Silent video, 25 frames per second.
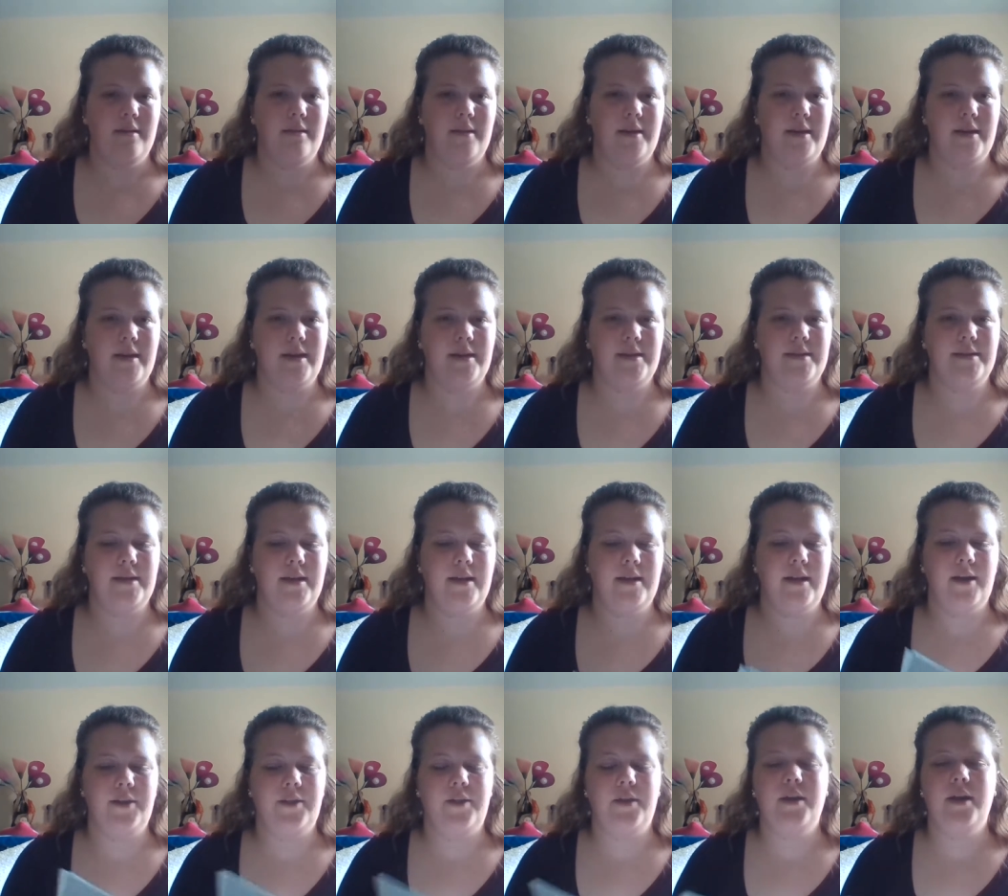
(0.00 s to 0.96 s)
like I said,
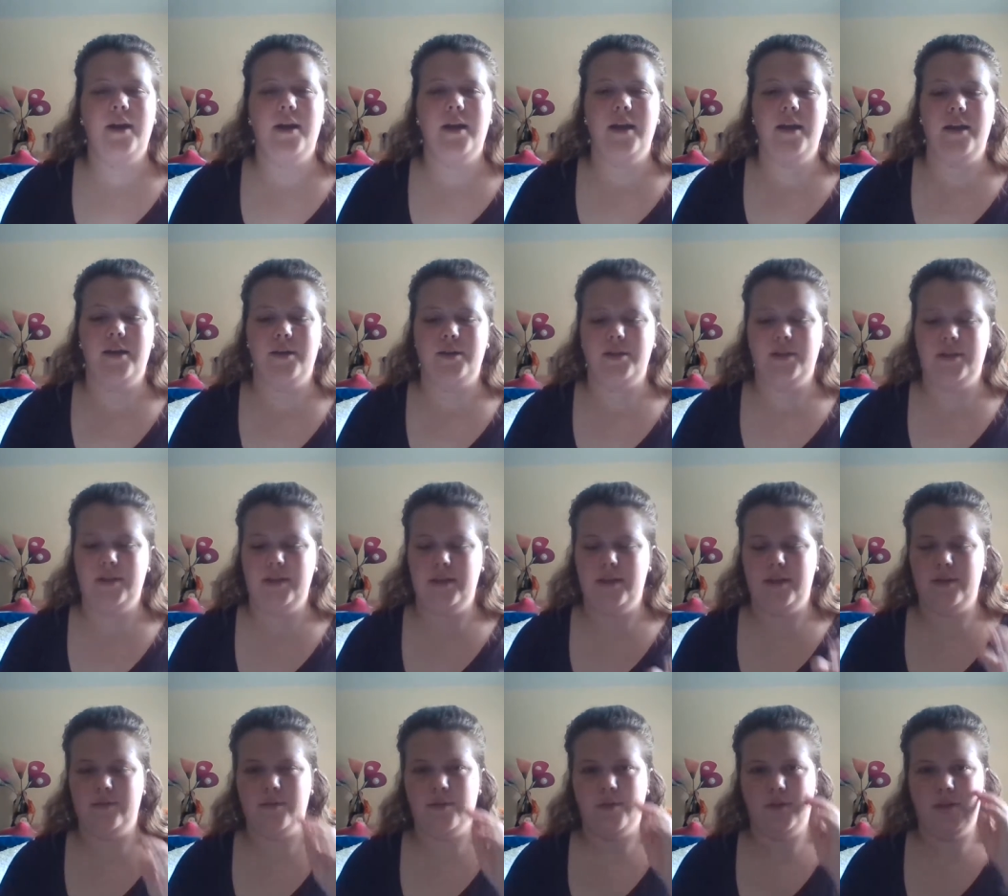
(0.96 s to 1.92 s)
I think I actually
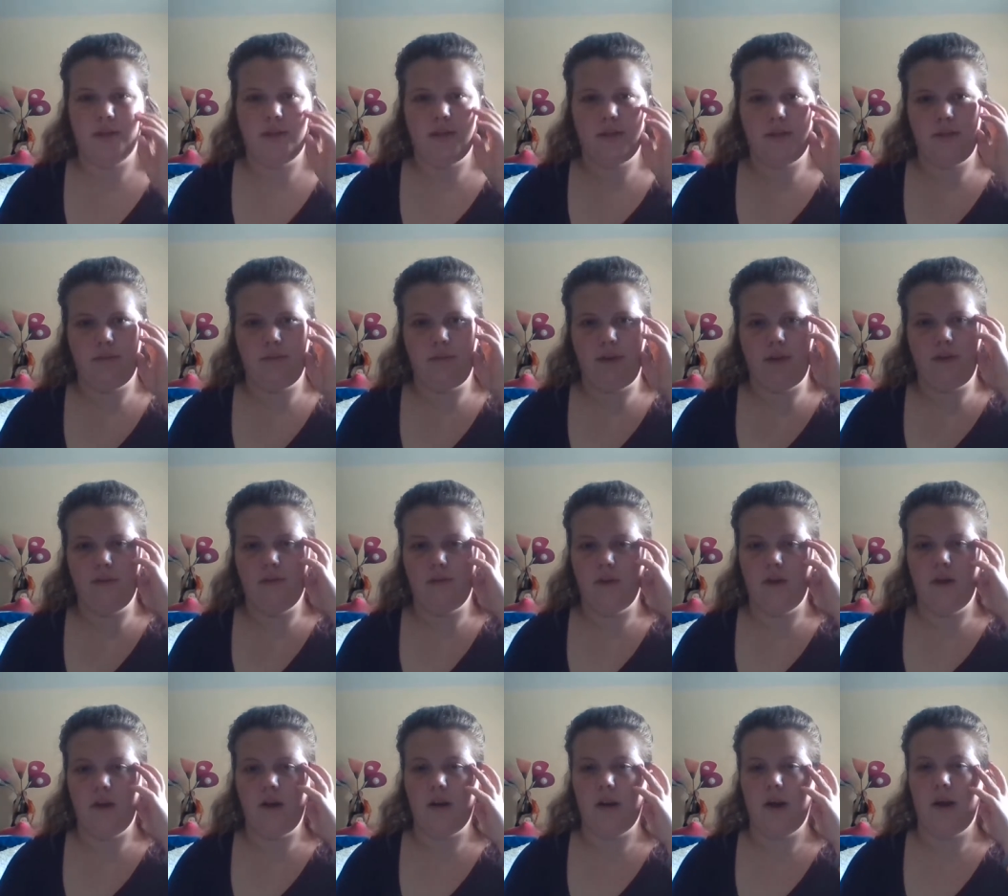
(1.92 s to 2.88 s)
like wrote this in my
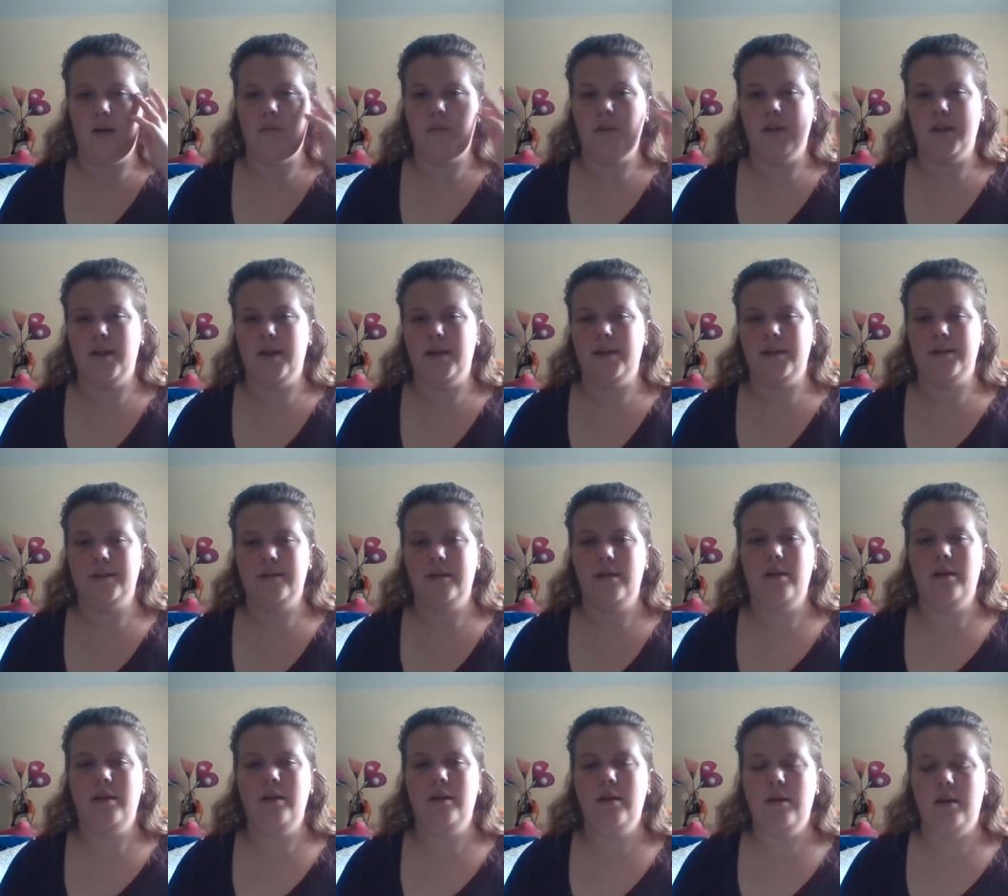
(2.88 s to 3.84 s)
fall comp class.
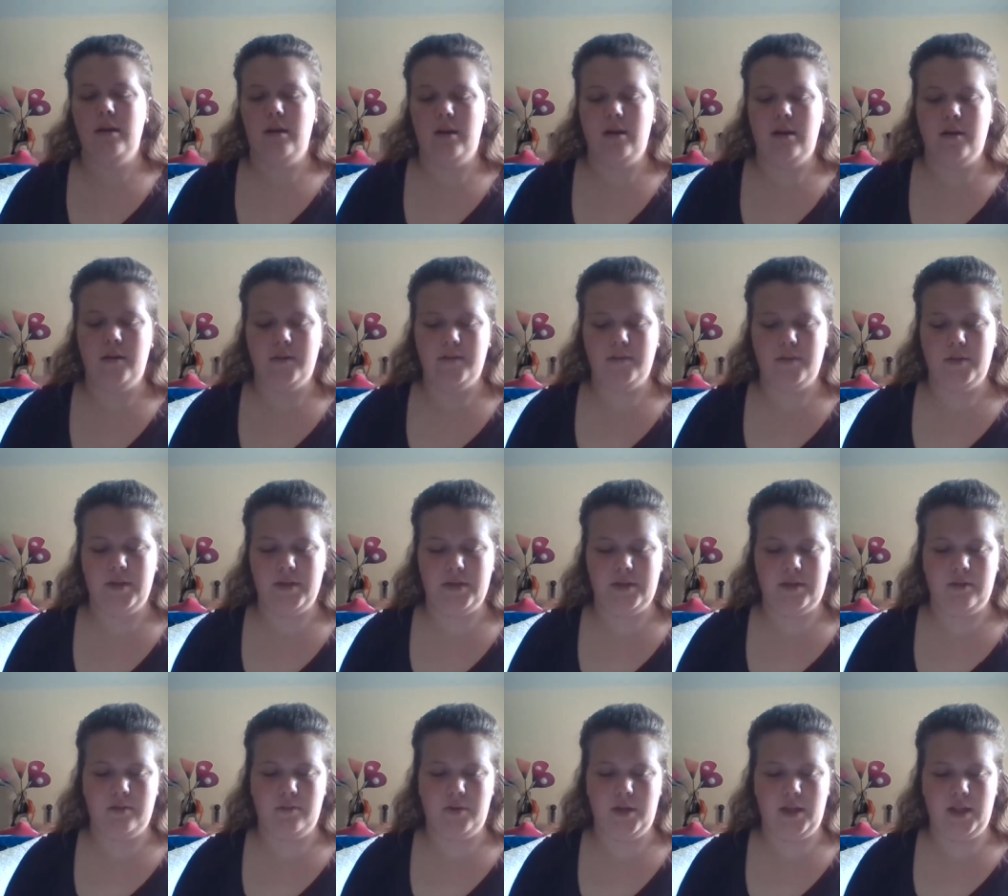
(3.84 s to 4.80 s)

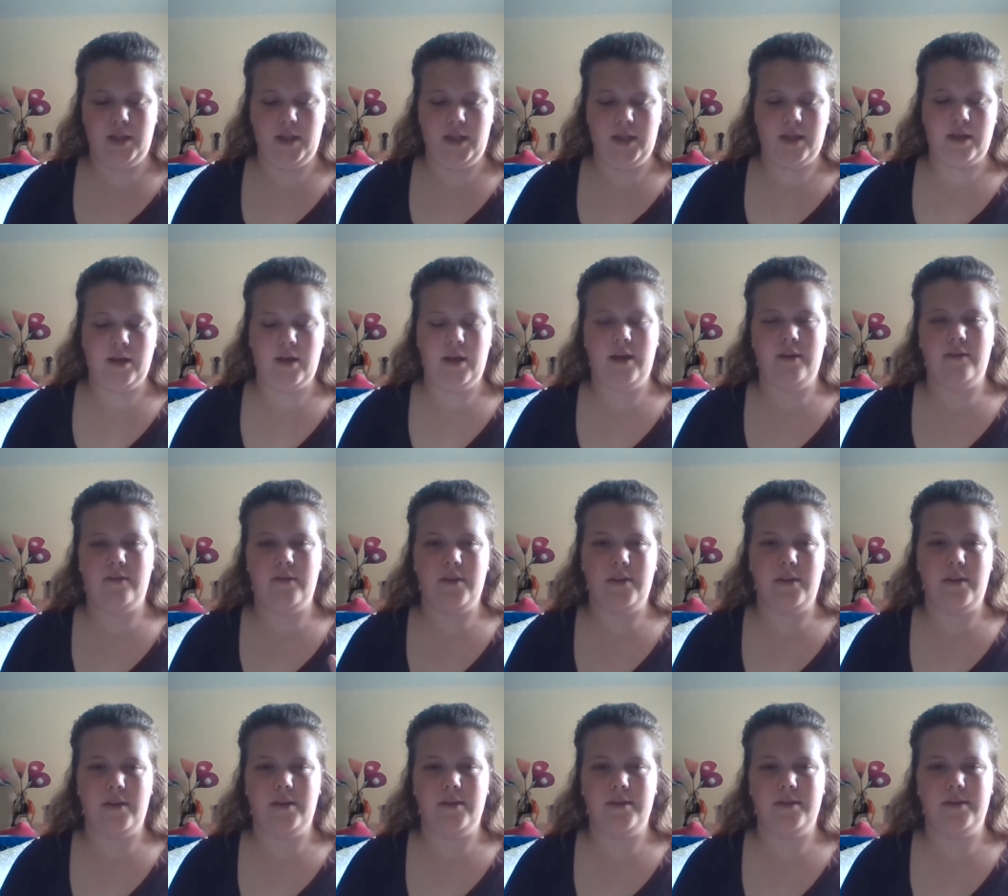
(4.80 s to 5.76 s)
Just the way, like,
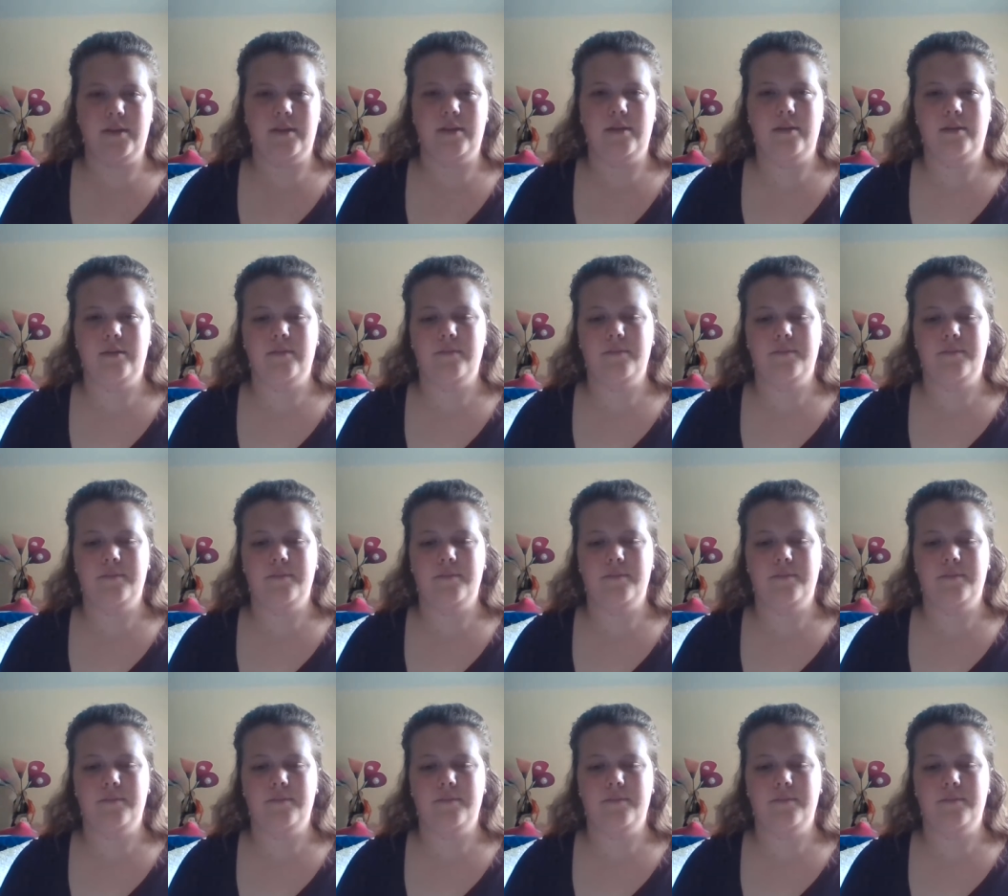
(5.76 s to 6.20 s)
everything is, like,